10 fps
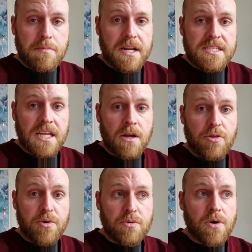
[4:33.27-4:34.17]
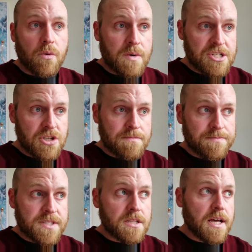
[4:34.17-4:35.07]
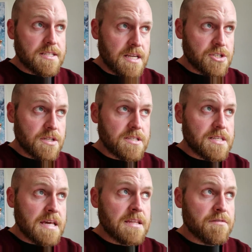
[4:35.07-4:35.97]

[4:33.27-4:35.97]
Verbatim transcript: I bought a ticket through Norwegian to Los Angeles and